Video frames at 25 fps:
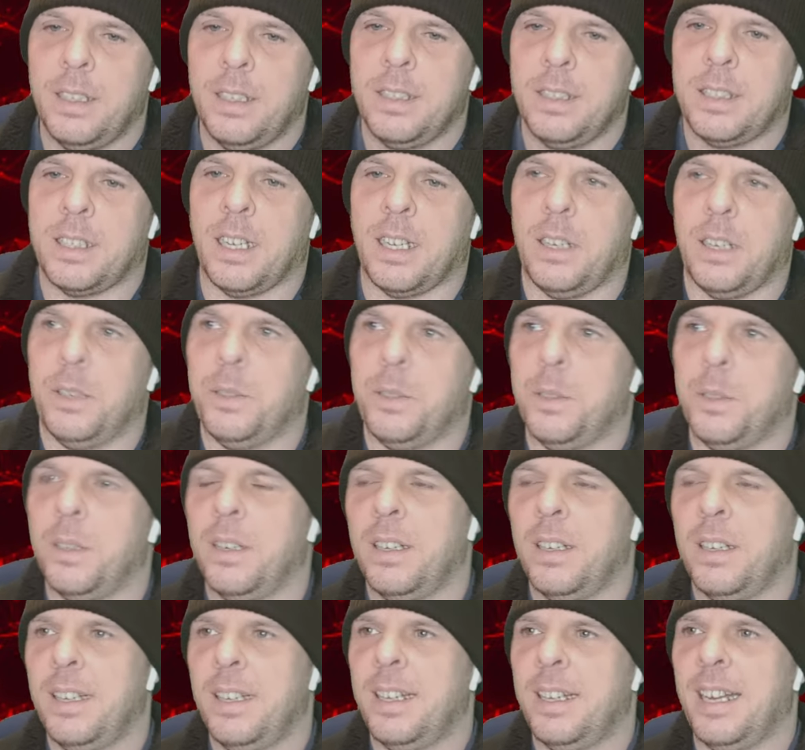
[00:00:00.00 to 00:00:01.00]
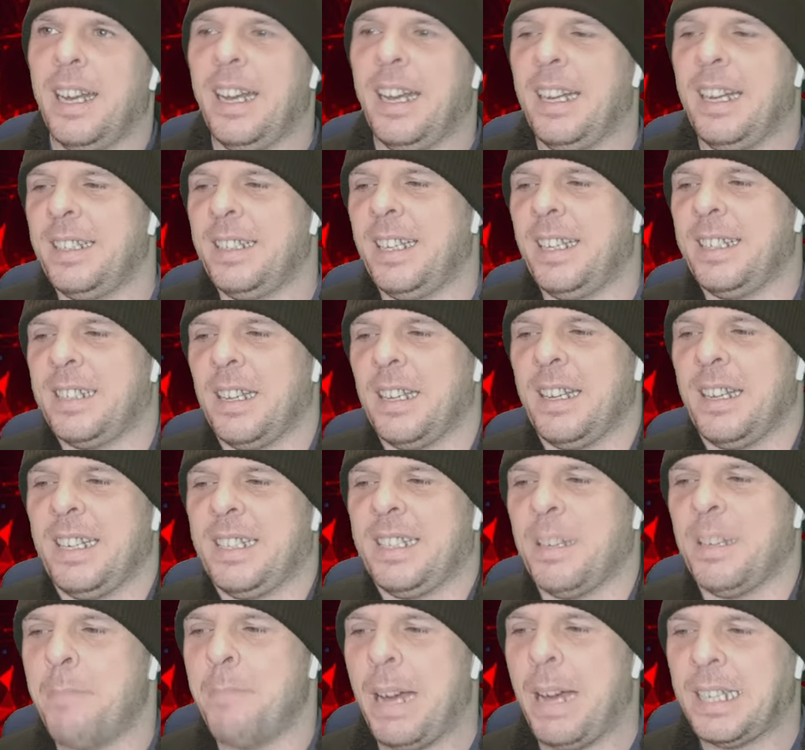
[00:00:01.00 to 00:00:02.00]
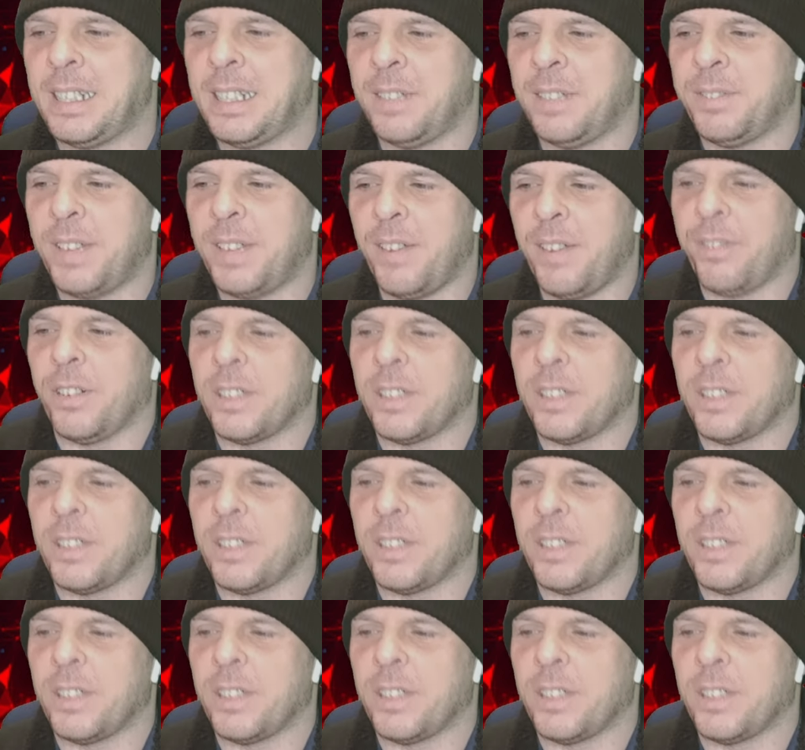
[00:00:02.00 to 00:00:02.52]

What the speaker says: So it's a massive difference.